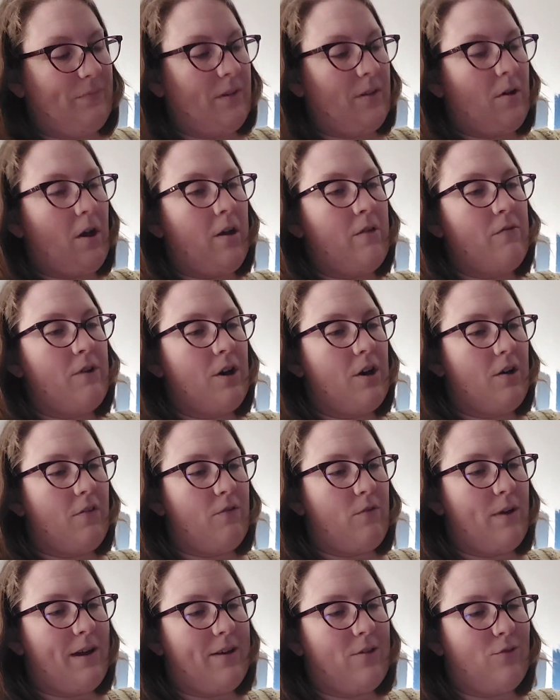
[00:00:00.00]
Over
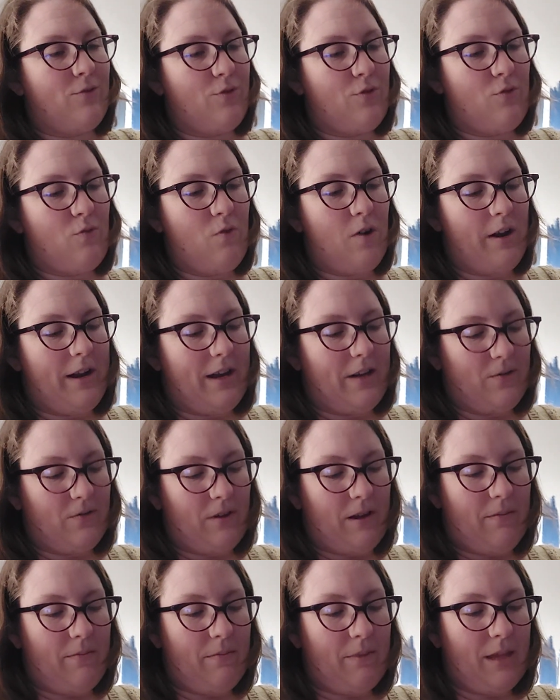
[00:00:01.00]
halfway through one
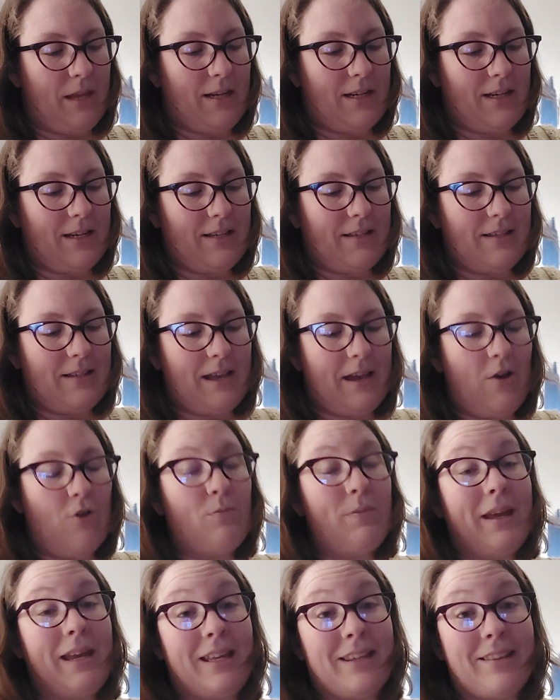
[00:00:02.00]
advent, but that does tell
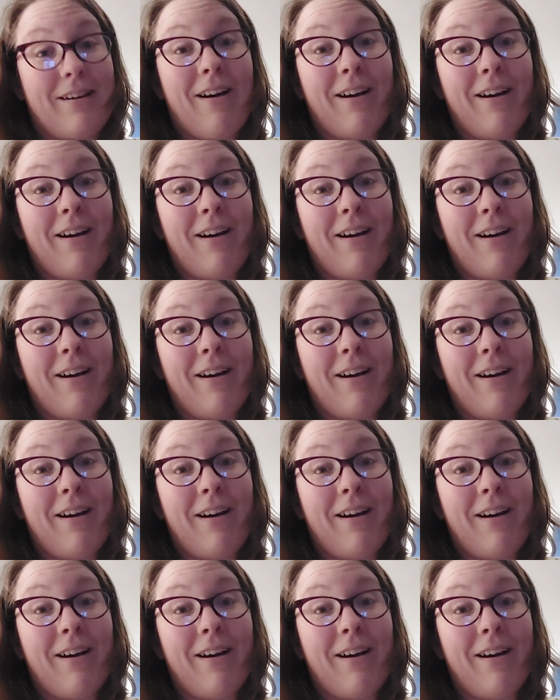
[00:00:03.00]
me that